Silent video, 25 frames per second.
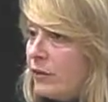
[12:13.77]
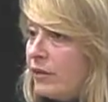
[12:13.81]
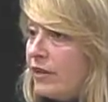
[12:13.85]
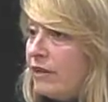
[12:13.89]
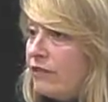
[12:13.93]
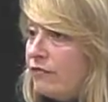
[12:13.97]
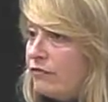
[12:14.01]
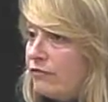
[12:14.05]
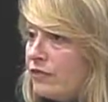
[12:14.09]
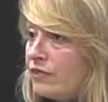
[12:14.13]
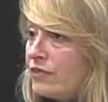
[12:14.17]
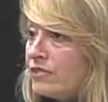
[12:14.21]

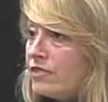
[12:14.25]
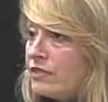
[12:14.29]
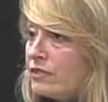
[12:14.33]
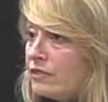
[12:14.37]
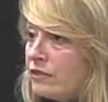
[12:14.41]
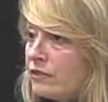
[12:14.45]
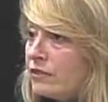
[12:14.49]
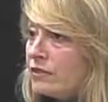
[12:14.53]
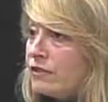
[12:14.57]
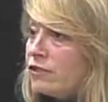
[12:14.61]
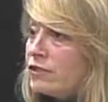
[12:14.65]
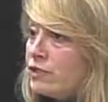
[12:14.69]
if this is a
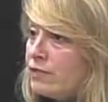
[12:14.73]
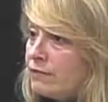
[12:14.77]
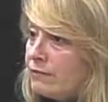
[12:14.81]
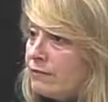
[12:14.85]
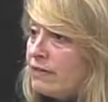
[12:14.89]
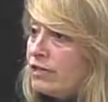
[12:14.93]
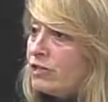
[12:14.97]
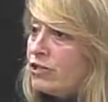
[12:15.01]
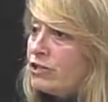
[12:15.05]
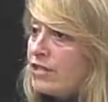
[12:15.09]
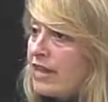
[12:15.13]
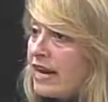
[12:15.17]

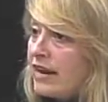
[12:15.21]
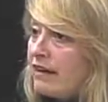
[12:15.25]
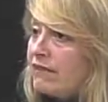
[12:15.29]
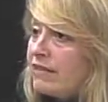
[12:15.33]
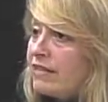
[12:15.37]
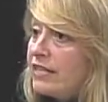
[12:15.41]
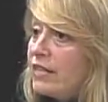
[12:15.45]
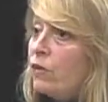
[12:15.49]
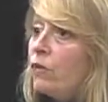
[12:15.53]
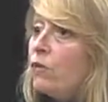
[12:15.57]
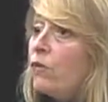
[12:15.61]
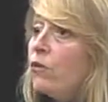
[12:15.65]
legitimate
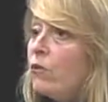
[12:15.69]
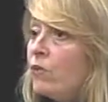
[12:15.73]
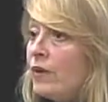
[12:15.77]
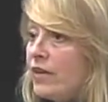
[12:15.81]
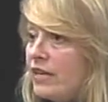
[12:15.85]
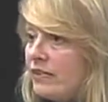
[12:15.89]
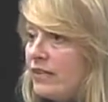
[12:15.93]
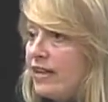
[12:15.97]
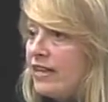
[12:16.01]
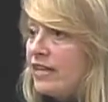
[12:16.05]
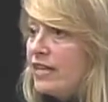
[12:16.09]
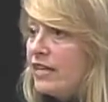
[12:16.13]
charity or where
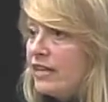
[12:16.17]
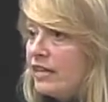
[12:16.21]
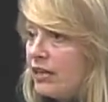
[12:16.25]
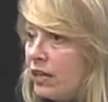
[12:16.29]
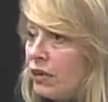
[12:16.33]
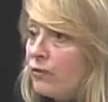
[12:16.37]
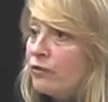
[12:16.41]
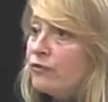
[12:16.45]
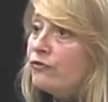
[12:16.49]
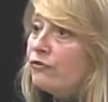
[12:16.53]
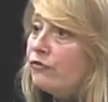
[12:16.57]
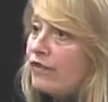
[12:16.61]
they can
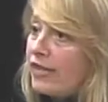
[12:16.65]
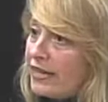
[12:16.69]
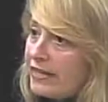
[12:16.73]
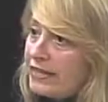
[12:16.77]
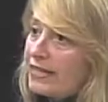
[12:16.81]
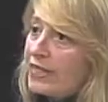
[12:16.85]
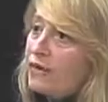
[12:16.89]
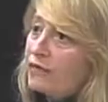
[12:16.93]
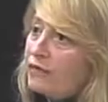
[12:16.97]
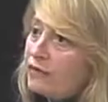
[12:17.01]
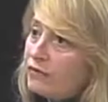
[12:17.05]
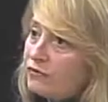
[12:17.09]
go to find
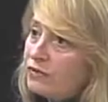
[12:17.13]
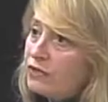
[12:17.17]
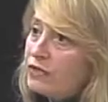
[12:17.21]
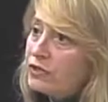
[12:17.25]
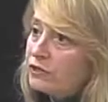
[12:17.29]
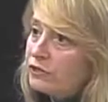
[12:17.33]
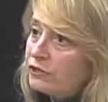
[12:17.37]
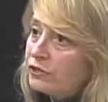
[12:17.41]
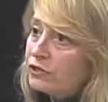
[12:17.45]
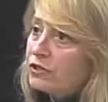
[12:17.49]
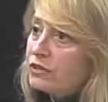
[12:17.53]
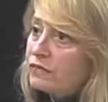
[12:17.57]
out if it's a
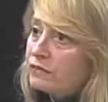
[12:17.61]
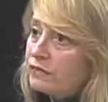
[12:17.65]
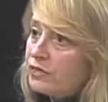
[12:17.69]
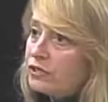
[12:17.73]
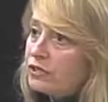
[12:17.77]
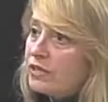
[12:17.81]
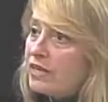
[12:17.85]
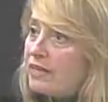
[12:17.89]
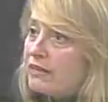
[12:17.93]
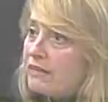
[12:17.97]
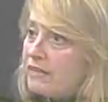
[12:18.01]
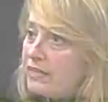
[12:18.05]
legitimate
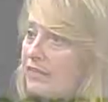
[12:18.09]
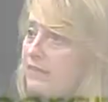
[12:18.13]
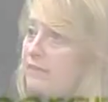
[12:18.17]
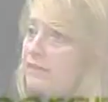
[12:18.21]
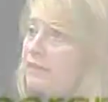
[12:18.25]
charity.